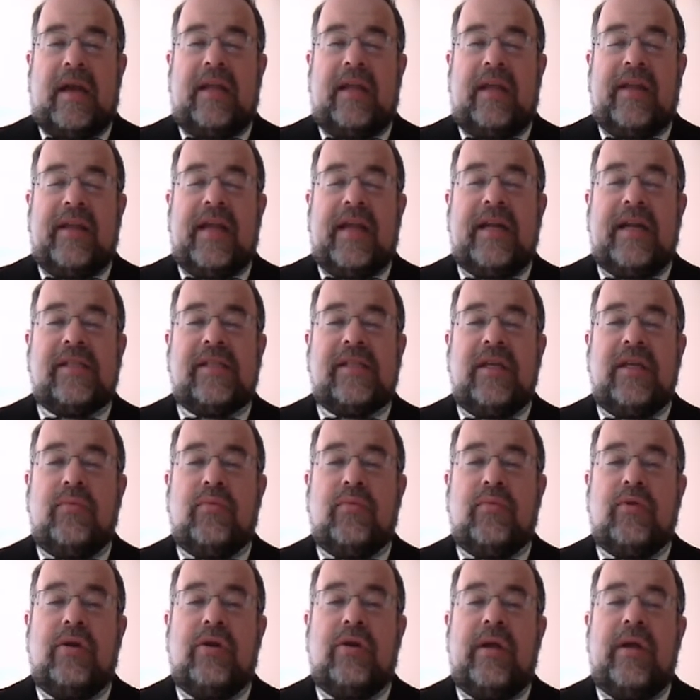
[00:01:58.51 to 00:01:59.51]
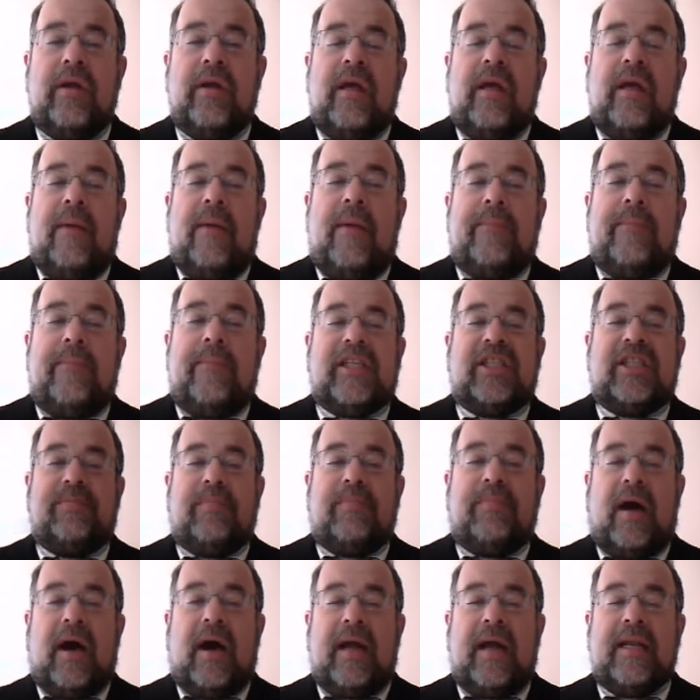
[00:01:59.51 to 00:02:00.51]
and that is the word
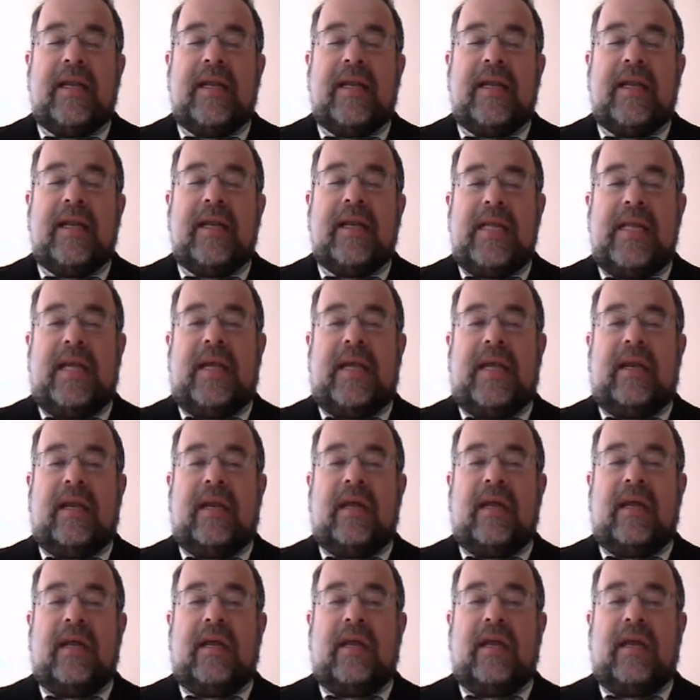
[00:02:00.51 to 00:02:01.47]
mishpat and din.